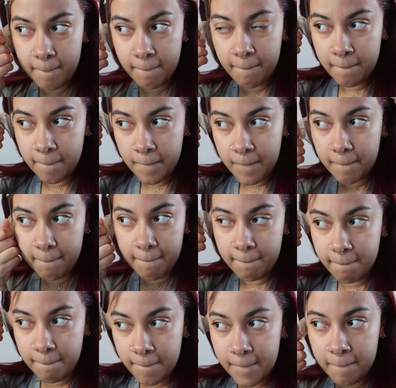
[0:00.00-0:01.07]

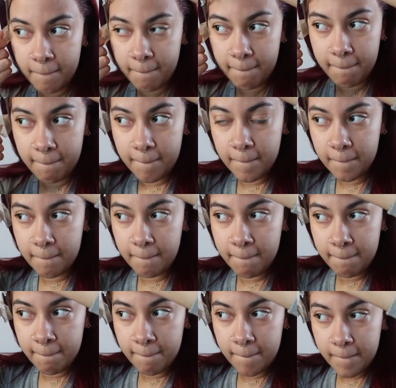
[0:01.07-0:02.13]

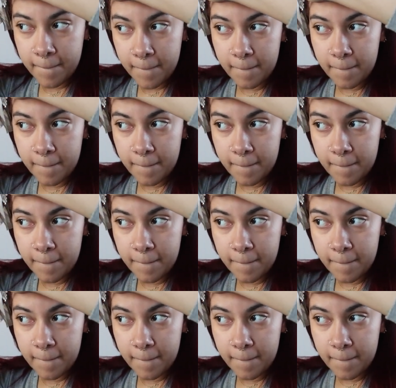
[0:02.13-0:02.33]
No one is speaking in this clip.